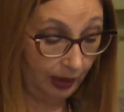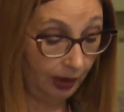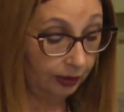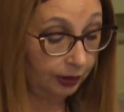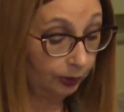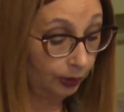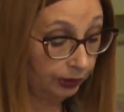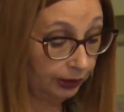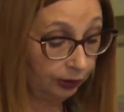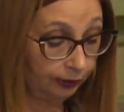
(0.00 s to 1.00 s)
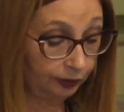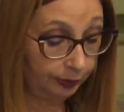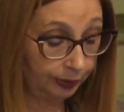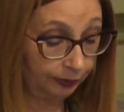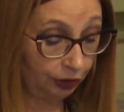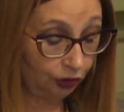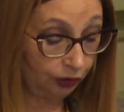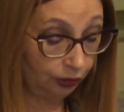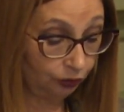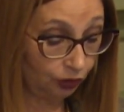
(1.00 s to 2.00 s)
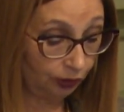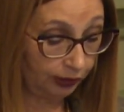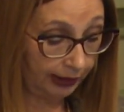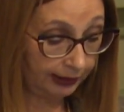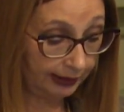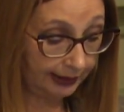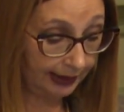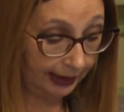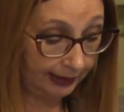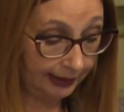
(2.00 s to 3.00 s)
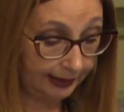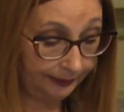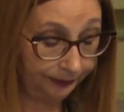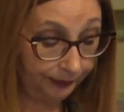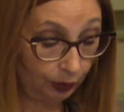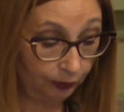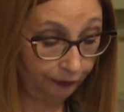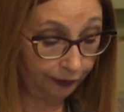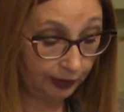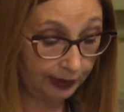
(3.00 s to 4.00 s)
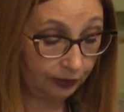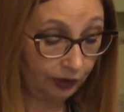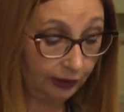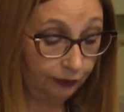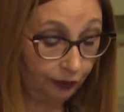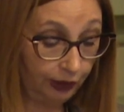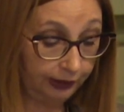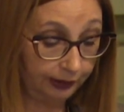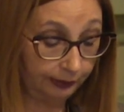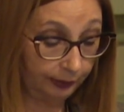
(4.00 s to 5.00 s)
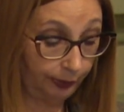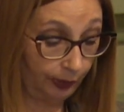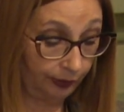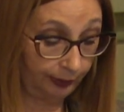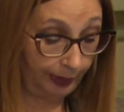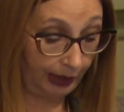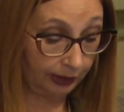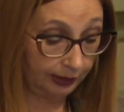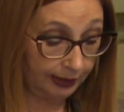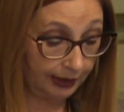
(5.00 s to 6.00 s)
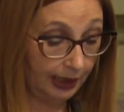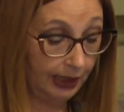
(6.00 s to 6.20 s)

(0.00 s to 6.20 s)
The wording of the provision on joint exercise confers great freedom upon the parents,